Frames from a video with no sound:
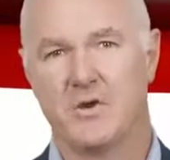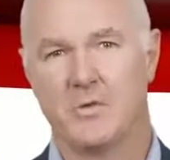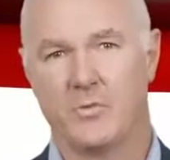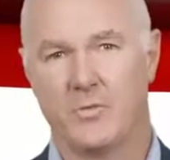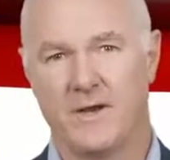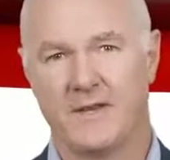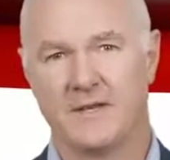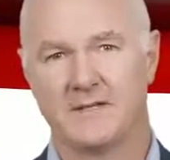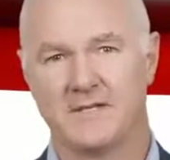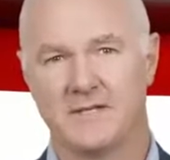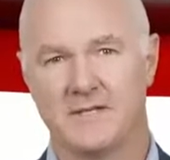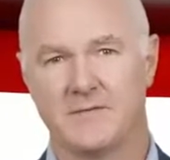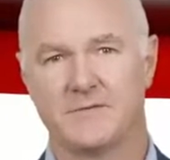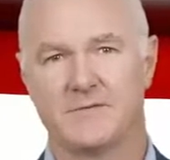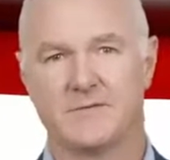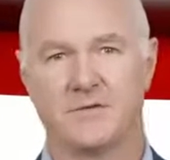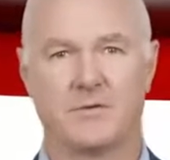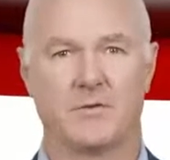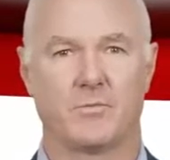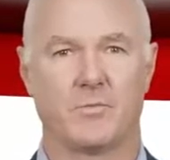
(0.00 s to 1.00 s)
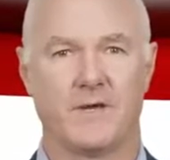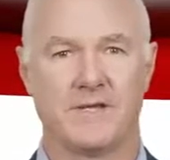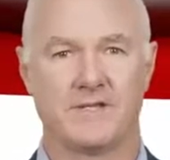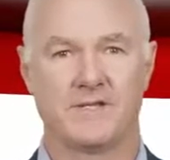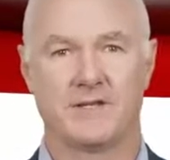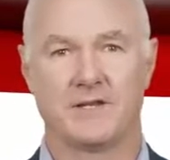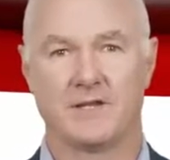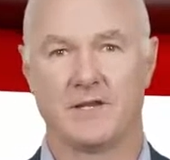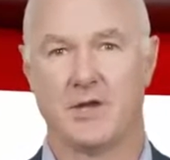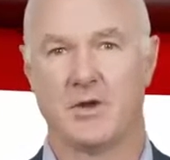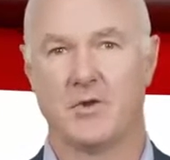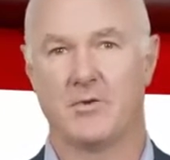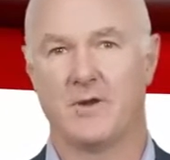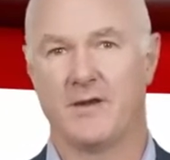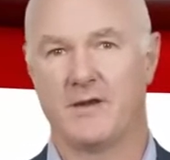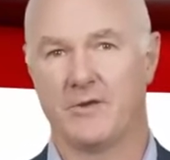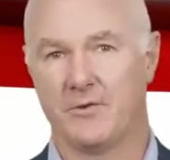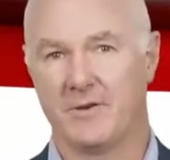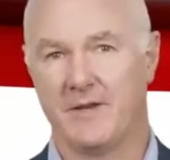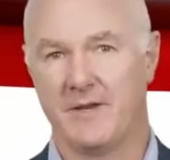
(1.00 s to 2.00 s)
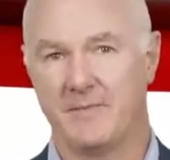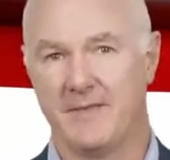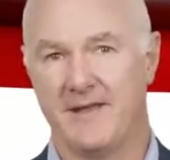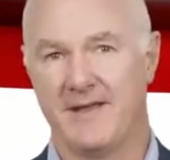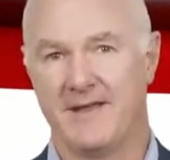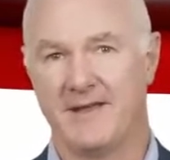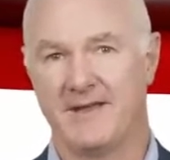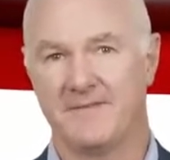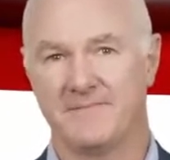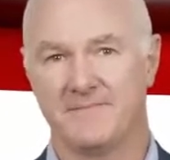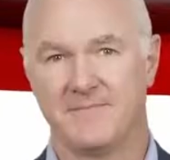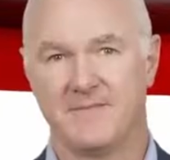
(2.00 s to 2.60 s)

relative to the recent low in early May.